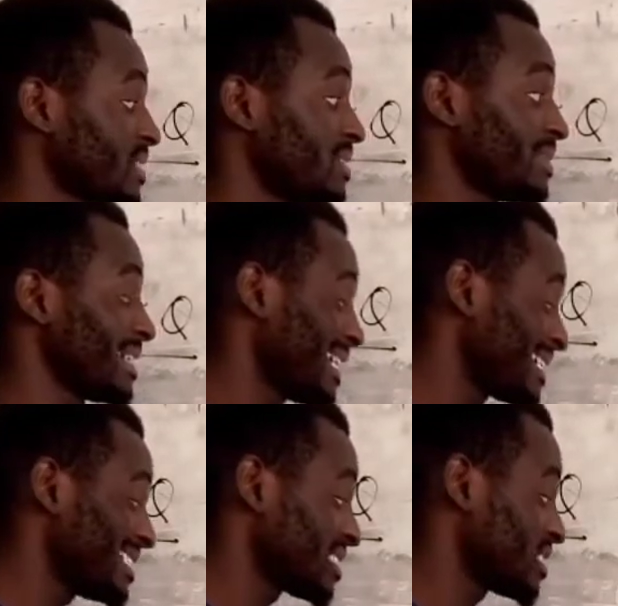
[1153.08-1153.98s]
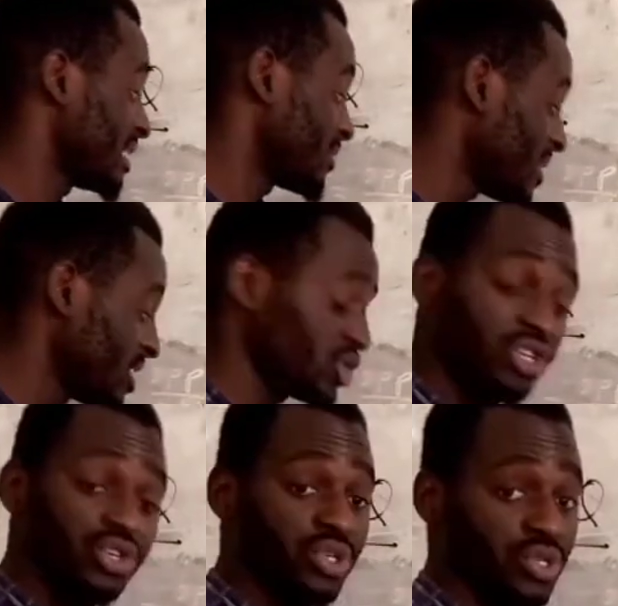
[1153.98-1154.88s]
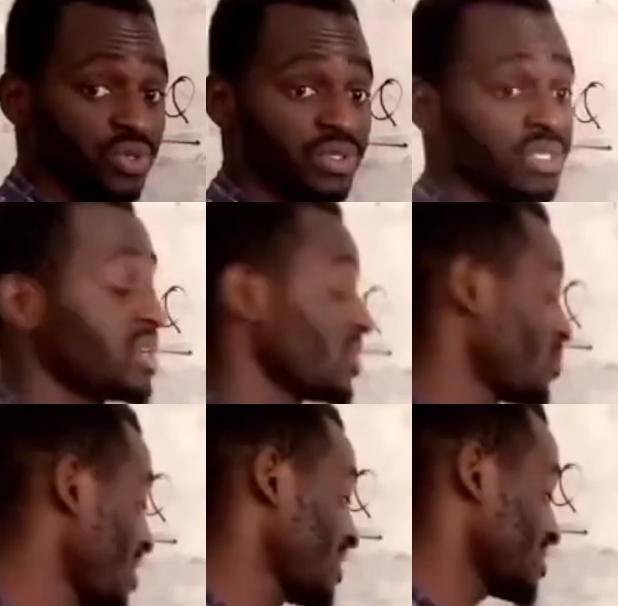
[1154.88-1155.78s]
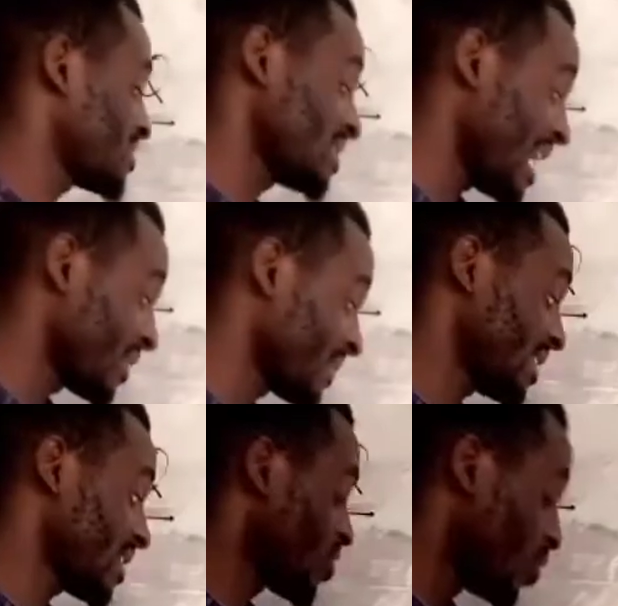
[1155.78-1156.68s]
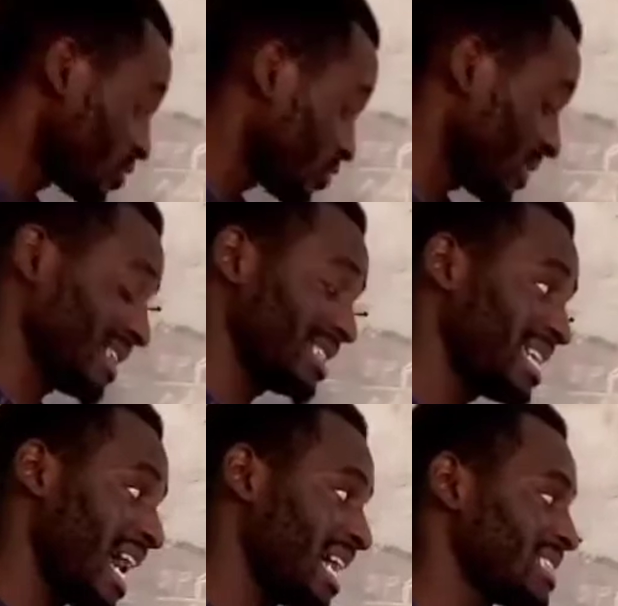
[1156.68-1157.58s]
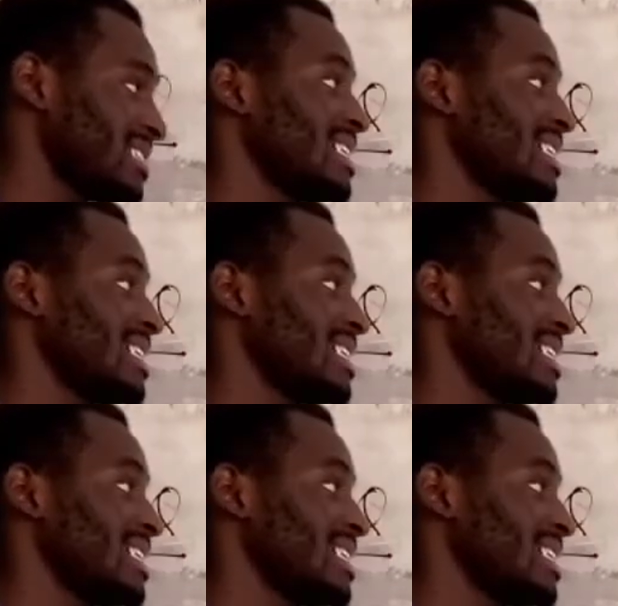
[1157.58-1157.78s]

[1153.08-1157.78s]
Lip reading: regardless of the ratio you use, whether sine, whether cos, whether tan,